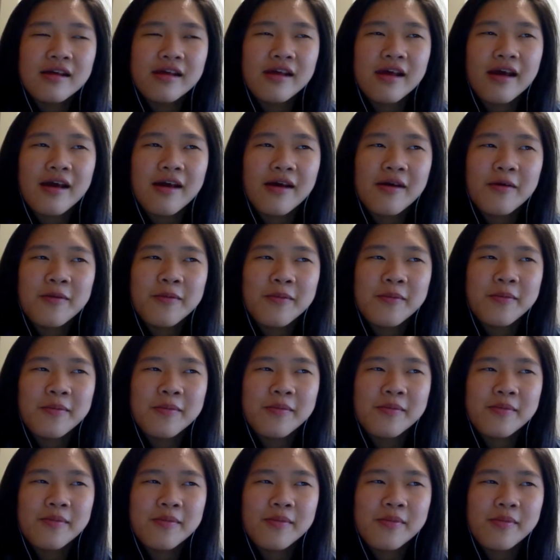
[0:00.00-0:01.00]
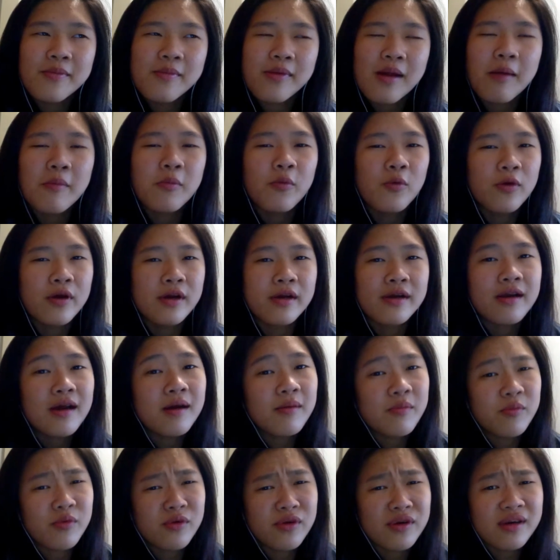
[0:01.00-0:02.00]
Yeah. I'm weird.
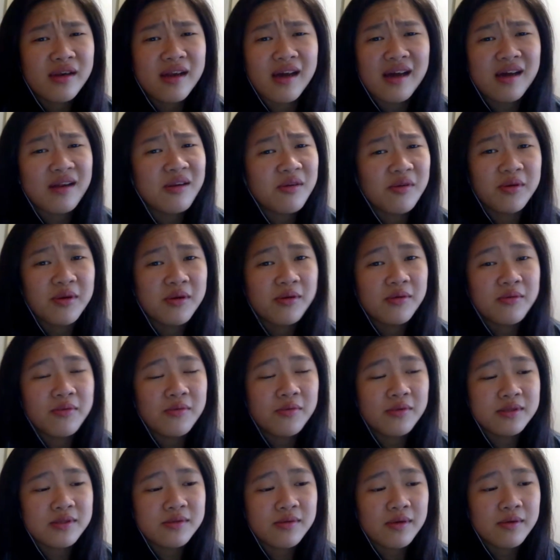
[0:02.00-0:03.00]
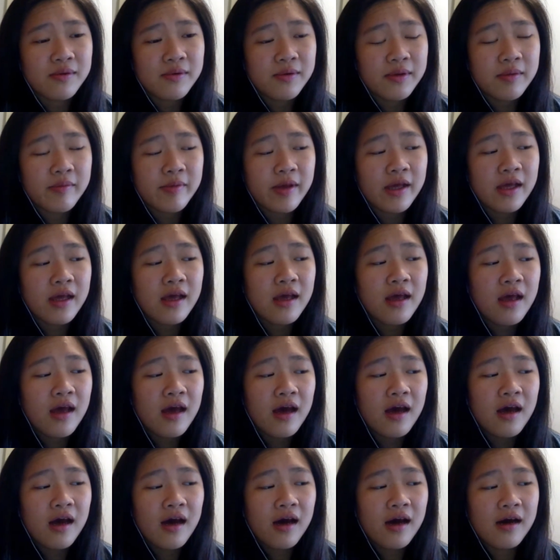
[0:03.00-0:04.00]
I'm weird. I don't know what's up with me.
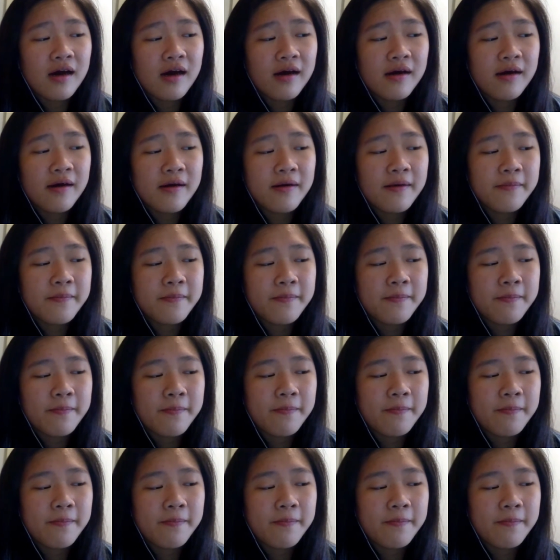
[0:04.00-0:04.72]
Um,